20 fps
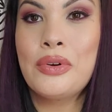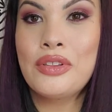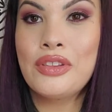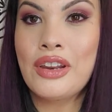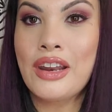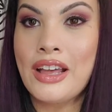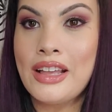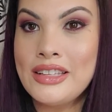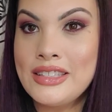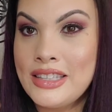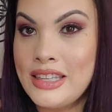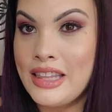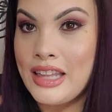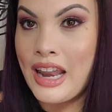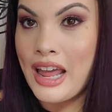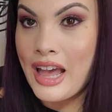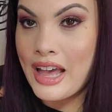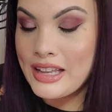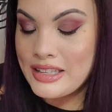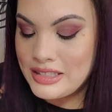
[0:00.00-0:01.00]
that I see that
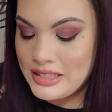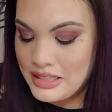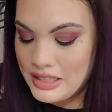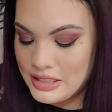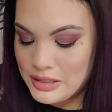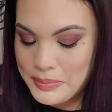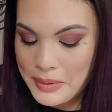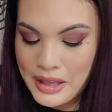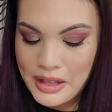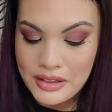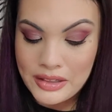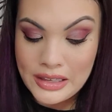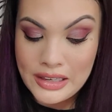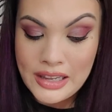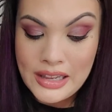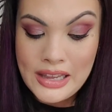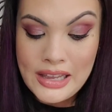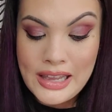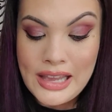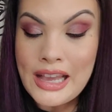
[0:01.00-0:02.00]
has this palette,
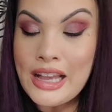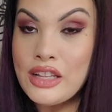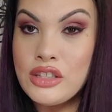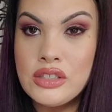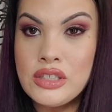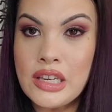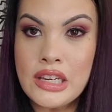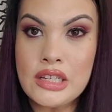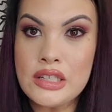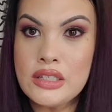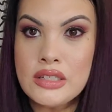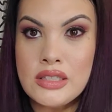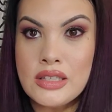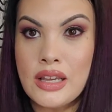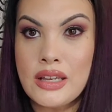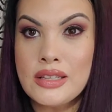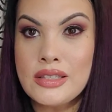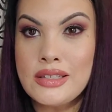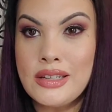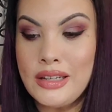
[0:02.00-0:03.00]
it's like
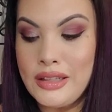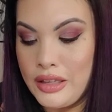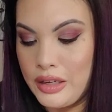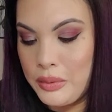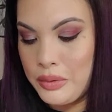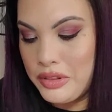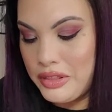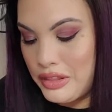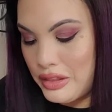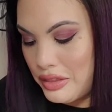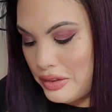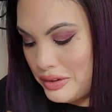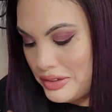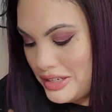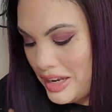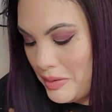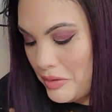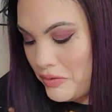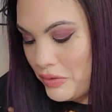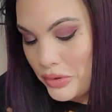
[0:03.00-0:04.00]
disgusting like within the third
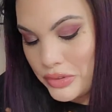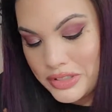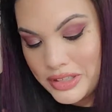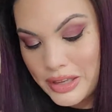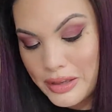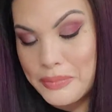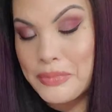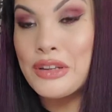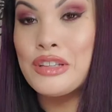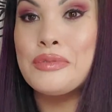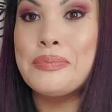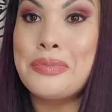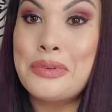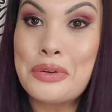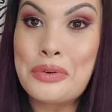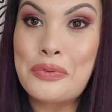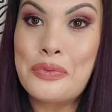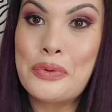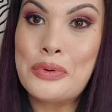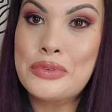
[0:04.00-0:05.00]
time of using it, but it's
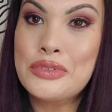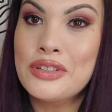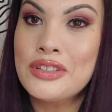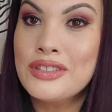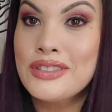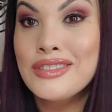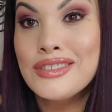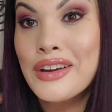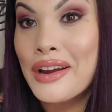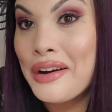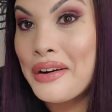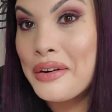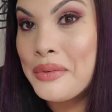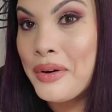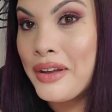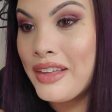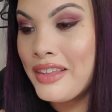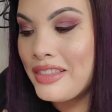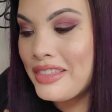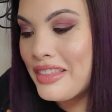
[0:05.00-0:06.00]
beautiful to start
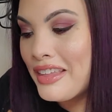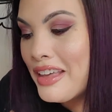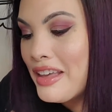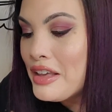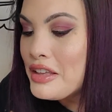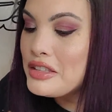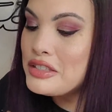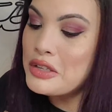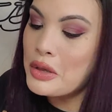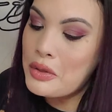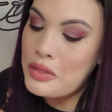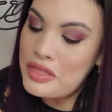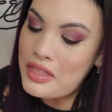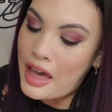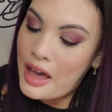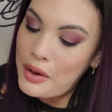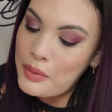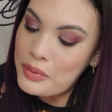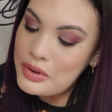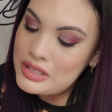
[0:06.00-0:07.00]
with. So
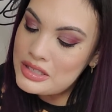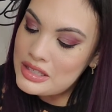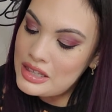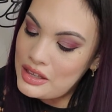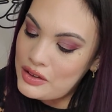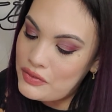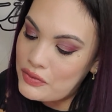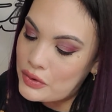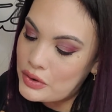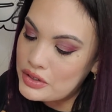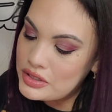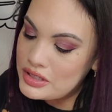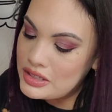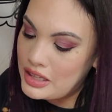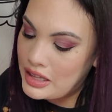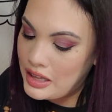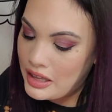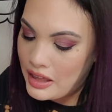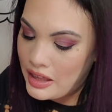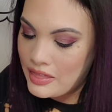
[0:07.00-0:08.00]
that was the first
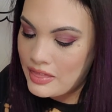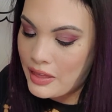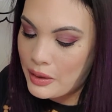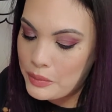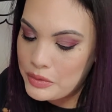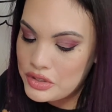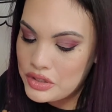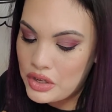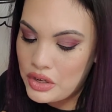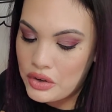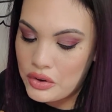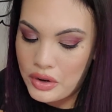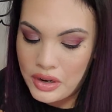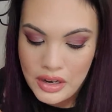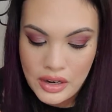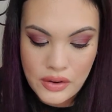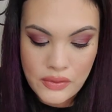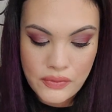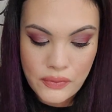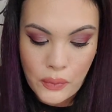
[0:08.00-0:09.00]
thing that was
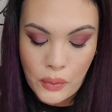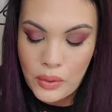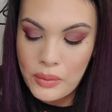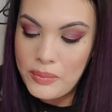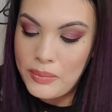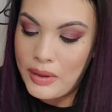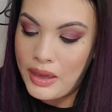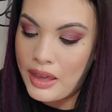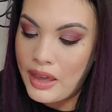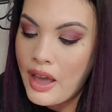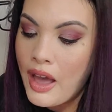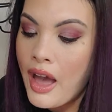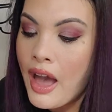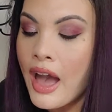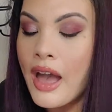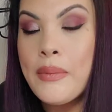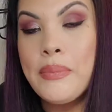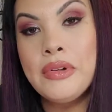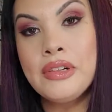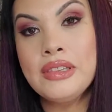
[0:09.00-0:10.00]
curated for me.
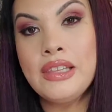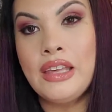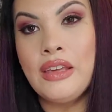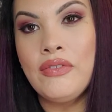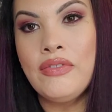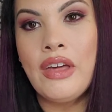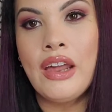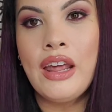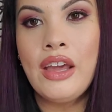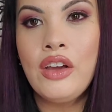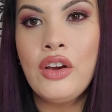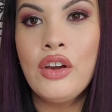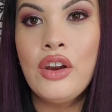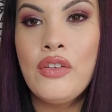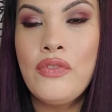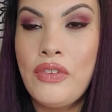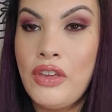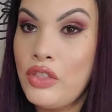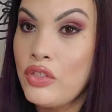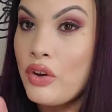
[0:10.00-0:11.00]
I believe that I could
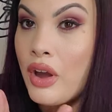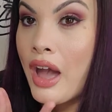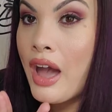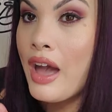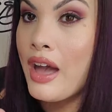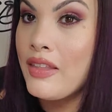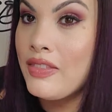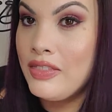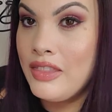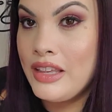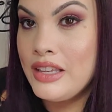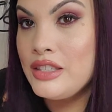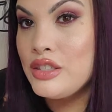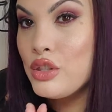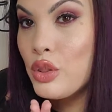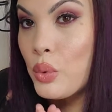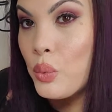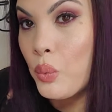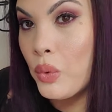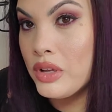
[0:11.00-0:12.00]
have either had this,
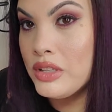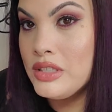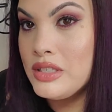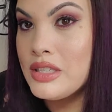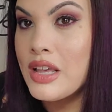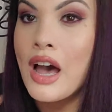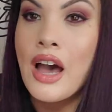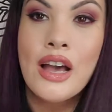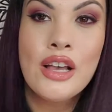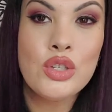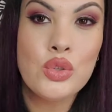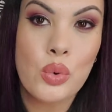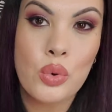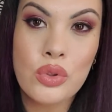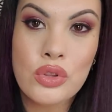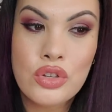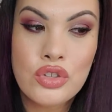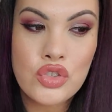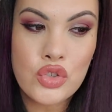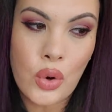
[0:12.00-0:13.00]
the one size, or
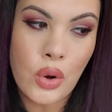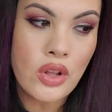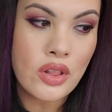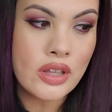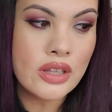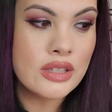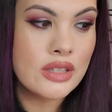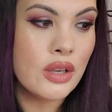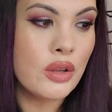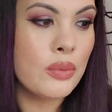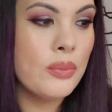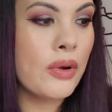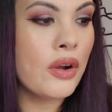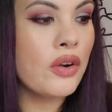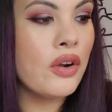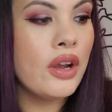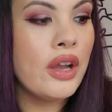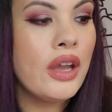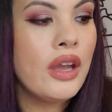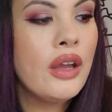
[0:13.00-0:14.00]
the Charlotte
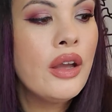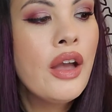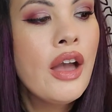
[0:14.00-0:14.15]
Tilbury.